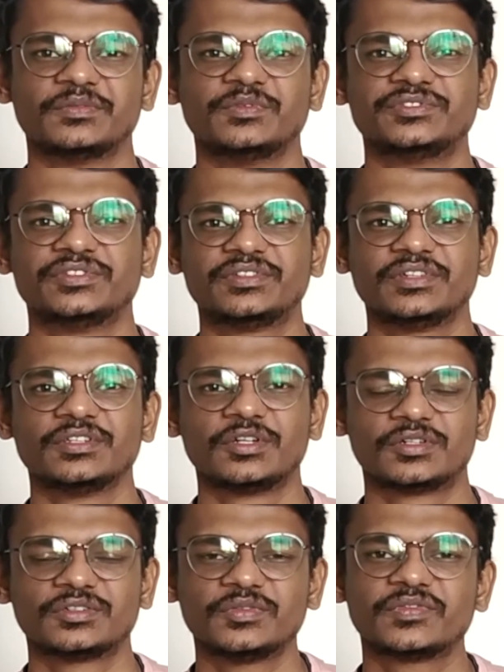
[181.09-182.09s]
which
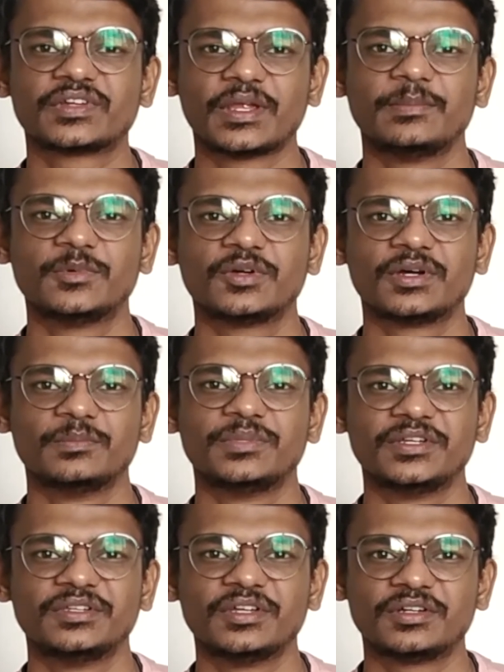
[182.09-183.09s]
lot of time to
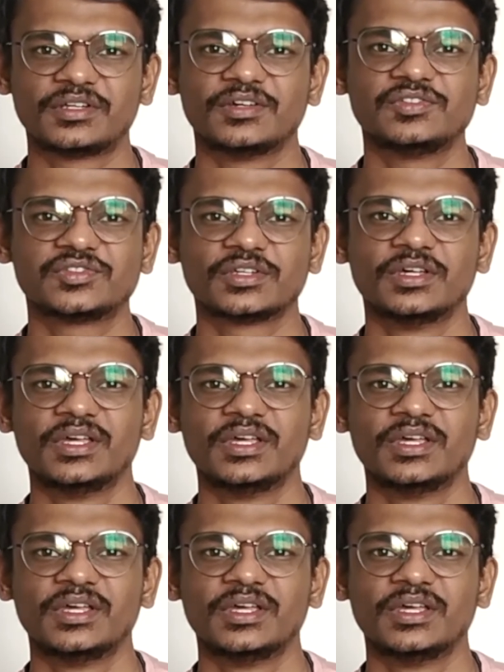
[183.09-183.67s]
complete the test,